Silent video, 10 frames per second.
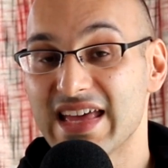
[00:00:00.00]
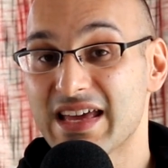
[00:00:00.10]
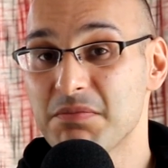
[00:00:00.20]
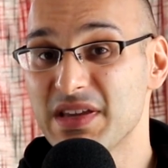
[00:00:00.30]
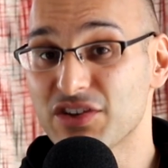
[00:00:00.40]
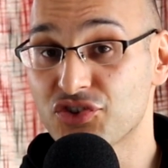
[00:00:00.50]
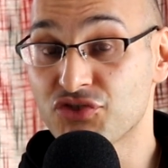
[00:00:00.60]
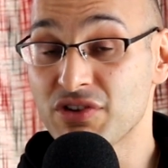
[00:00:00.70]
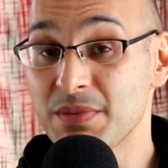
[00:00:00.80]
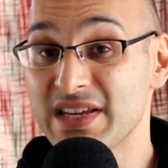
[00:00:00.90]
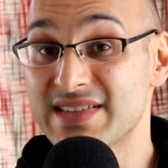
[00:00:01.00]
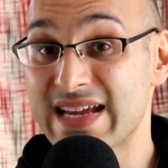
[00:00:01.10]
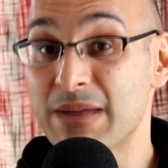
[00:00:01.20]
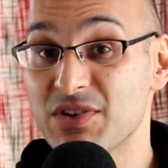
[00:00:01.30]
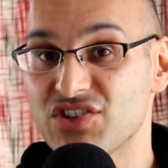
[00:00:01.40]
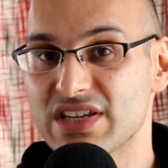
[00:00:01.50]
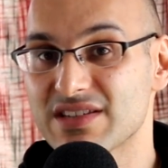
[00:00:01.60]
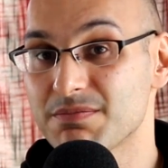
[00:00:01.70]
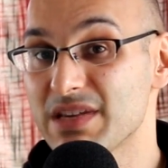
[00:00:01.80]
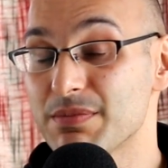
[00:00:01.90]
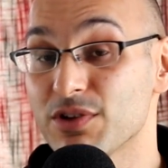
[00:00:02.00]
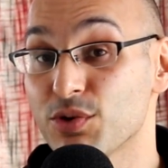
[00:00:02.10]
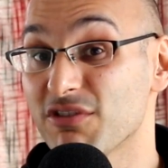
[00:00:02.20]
can be extremely damaging to people who